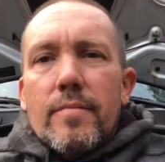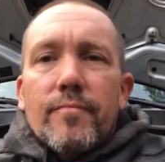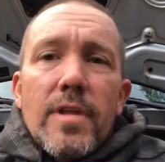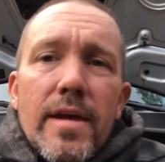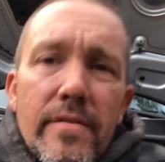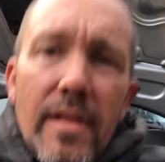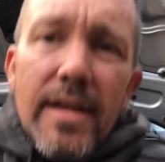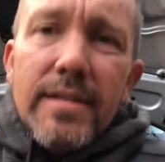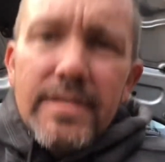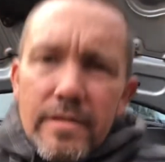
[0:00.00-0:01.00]
Okay, and the
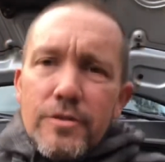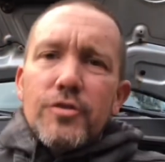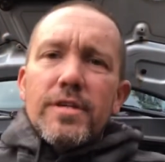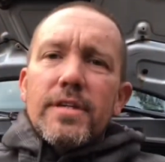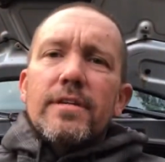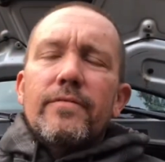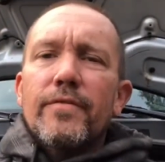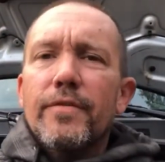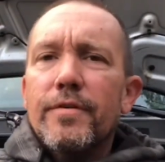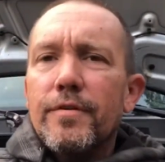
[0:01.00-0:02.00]
last thing that you need
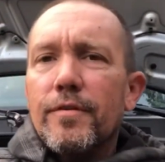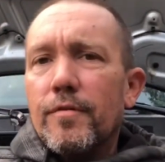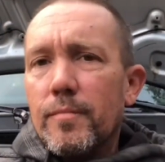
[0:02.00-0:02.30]
for, you know,